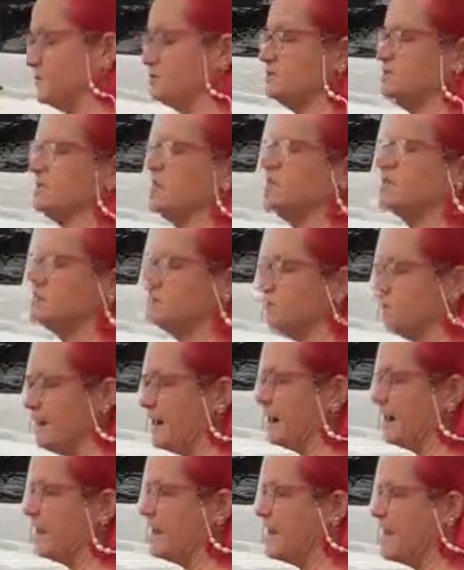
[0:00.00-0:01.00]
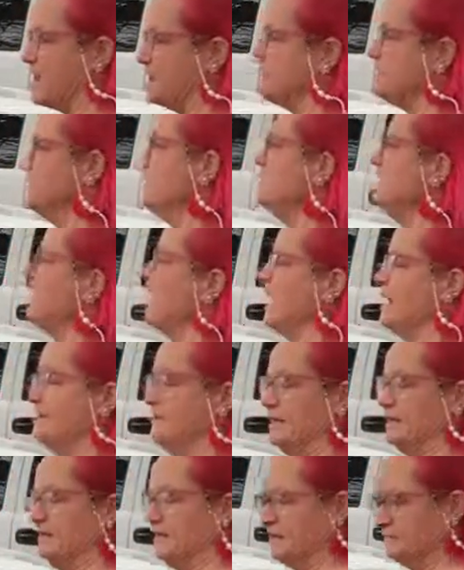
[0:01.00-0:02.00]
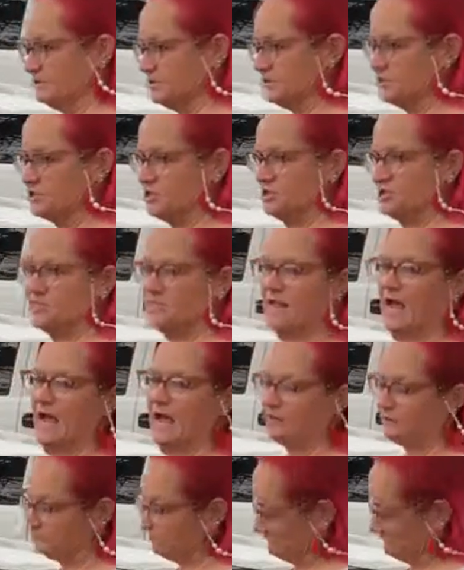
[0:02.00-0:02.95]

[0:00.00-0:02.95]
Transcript: the first tattoo I got. I mean, it was just like,